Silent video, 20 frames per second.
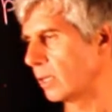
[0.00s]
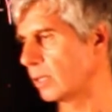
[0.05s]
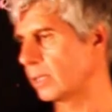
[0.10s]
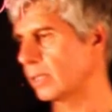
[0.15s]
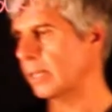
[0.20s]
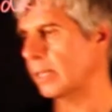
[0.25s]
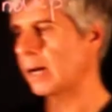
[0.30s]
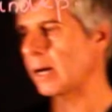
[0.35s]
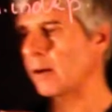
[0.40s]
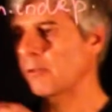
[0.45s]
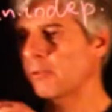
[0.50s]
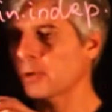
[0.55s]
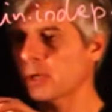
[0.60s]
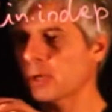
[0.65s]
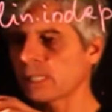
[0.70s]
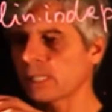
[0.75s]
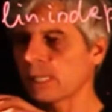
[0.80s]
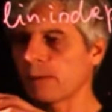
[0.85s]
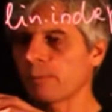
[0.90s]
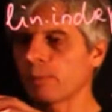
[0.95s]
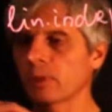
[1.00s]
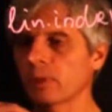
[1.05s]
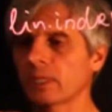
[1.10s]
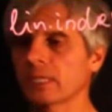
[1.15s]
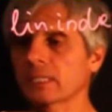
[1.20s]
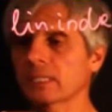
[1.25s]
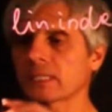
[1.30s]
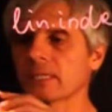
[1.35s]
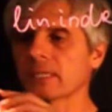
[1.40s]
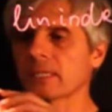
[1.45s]
Now, for example,
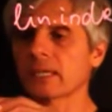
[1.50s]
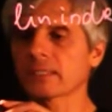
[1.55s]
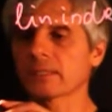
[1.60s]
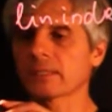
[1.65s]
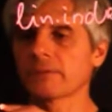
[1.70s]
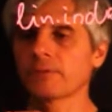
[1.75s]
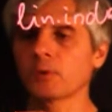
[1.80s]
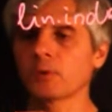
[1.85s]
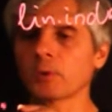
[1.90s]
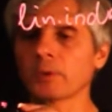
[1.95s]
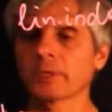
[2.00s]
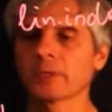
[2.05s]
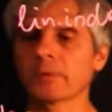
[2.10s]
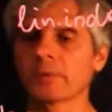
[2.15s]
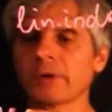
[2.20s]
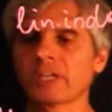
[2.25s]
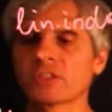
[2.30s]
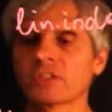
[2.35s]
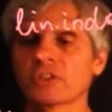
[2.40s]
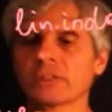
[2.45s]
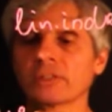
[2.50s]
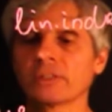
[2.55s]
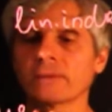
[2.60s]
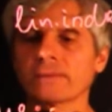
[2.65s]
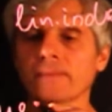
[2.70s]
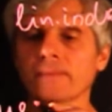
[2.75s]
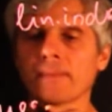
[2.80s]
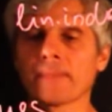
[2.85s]
let's ask the following question.